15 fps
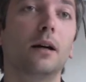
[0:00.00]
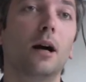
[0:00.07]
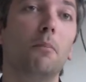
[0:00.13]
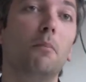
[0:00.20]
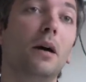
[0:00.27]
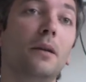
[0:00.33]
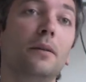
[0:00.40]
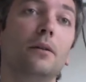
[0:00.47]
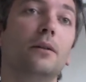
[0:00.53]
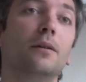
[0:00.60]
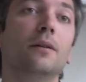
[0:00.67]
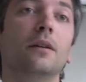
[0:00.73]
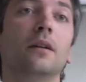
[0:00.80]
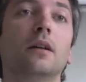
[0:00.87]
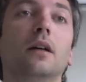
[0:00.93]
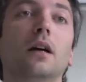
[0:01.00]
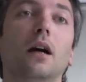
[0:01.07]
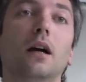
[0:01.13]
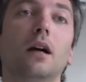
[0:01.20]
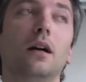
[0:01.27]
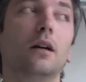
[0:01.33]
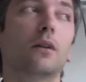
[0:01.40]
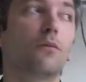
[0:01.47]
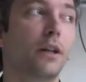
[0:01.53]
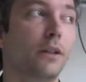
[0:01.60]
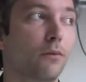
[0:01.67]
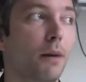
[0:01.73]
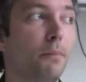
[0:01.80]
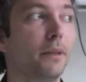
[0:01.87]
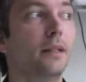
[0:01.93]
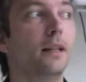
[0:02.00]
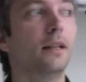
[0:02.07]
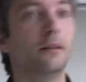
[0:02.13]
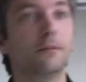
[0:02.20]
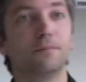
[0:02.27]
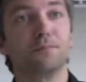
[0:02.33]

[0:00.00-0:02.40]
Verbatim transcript: abandoned quite rapidly.